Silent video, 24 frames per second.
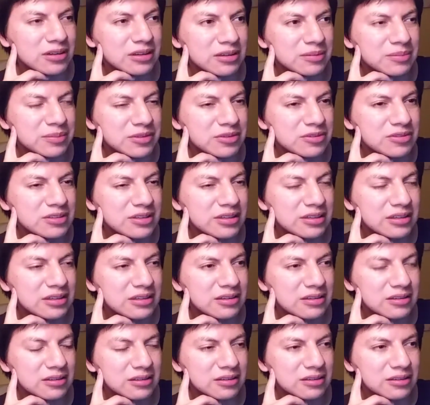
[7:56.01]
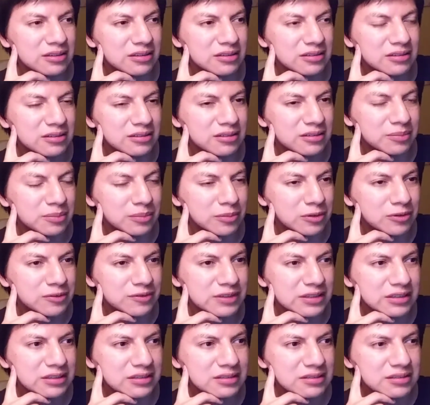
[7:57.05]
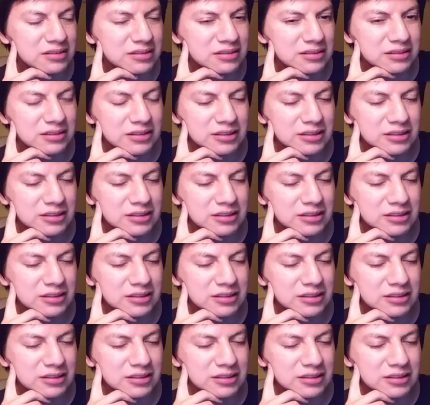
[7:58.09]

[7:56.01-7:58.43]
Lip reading: Music, movies,